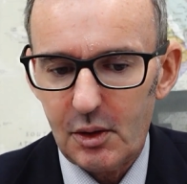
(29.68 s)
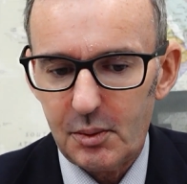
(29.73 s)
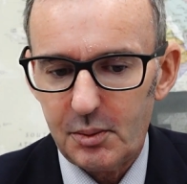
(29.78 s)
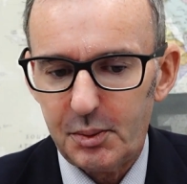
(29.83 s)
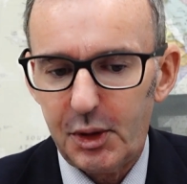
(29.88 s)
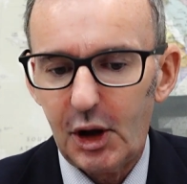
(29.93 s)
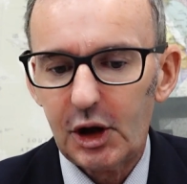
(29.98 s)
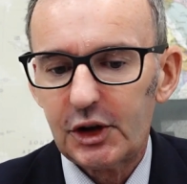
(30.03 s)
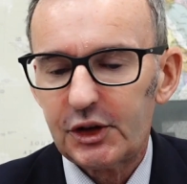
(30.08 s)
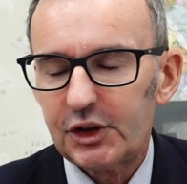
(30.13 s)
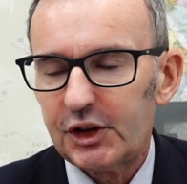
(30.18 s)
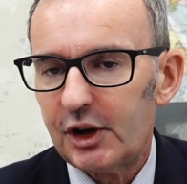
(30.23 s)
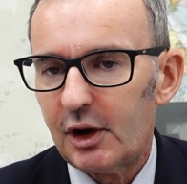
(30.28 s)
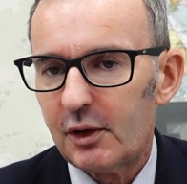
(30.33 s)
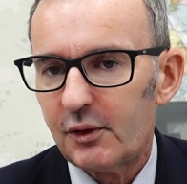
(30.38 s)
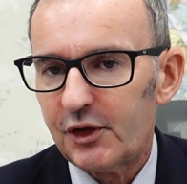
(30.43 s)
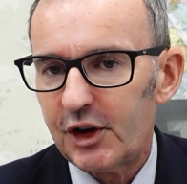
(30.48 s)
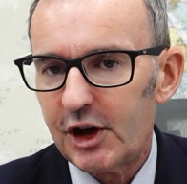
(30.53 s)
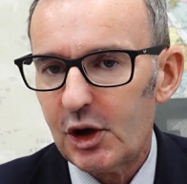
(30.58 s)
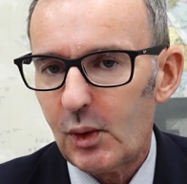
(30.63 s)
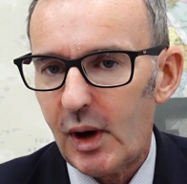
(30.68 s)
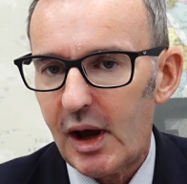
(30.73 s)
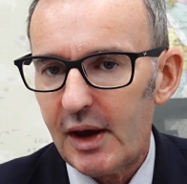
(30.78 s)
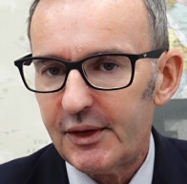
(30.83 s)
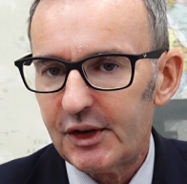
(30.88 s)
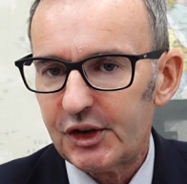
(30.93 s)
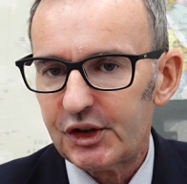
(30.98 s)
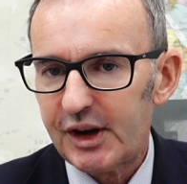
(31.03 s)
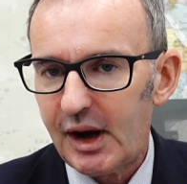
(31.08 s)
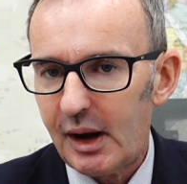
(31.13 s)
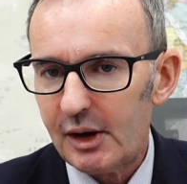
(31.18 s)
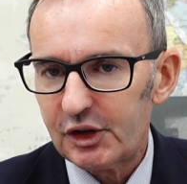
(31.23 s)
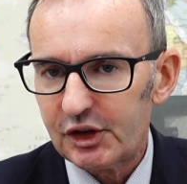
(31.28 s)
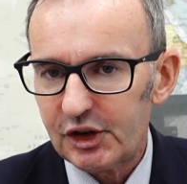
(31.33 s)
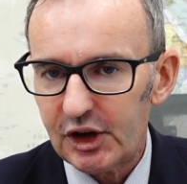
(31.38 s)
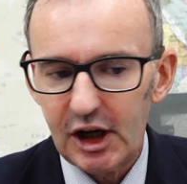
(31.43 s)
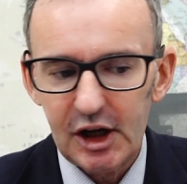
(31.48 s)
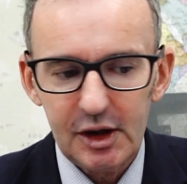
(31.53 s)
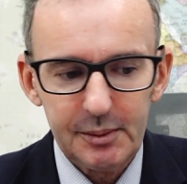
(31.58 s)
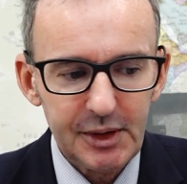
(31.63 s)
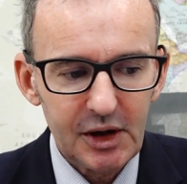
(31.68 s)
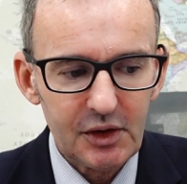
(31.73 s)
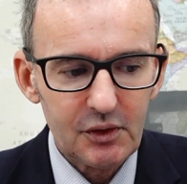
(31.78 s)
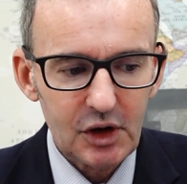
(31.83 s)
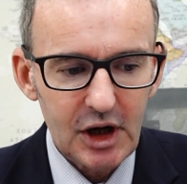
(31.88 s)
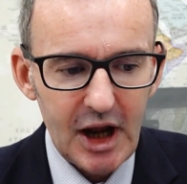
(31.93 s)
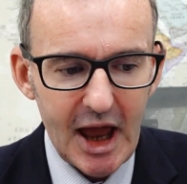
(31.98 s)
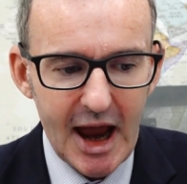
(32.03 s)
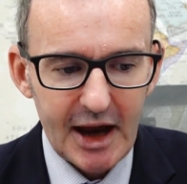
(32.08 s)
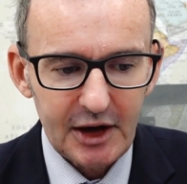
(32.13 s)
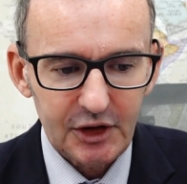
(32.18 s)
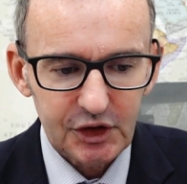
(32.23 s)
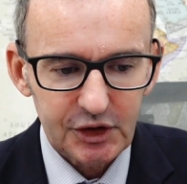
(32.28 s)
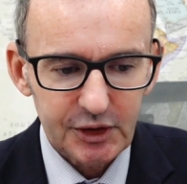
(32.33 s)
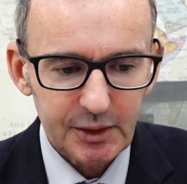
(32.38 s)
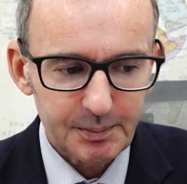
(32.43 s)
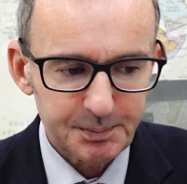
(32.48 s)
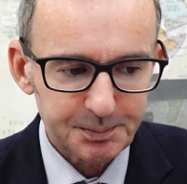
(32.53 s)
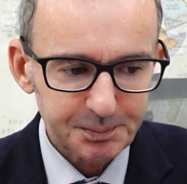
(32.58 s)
policy on fee waivers. Now it's slightly been relaxed.